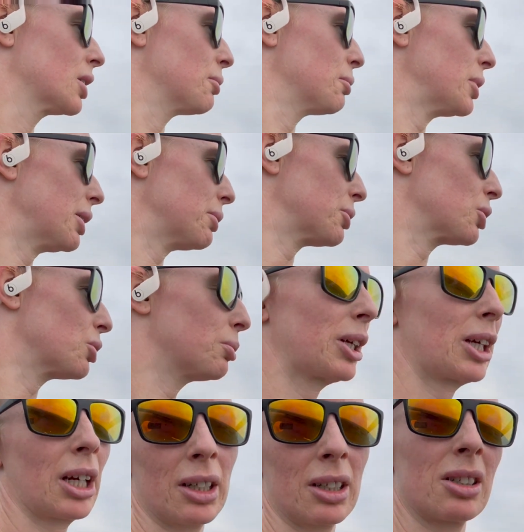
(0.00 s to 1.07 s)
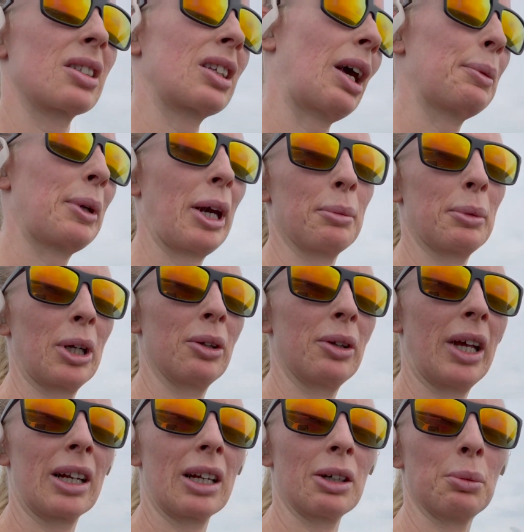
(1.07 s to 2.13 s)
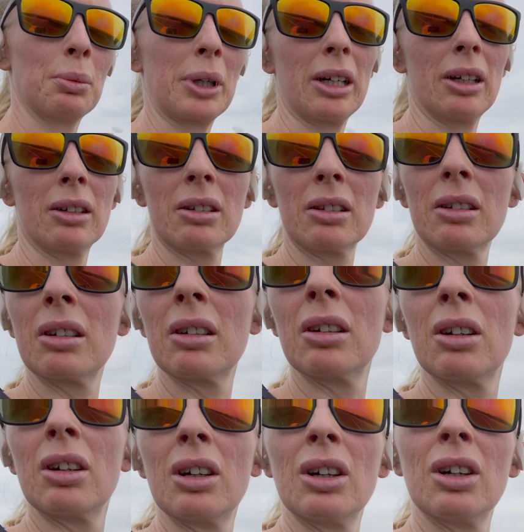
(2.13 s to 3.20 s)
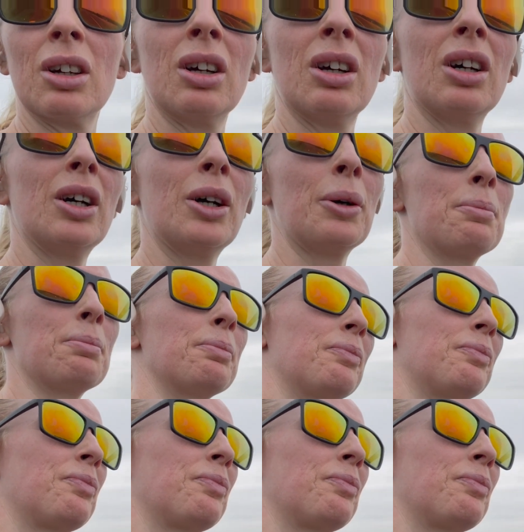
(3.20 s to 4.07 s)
But that would normally kind of just get me out of my own head a little bit and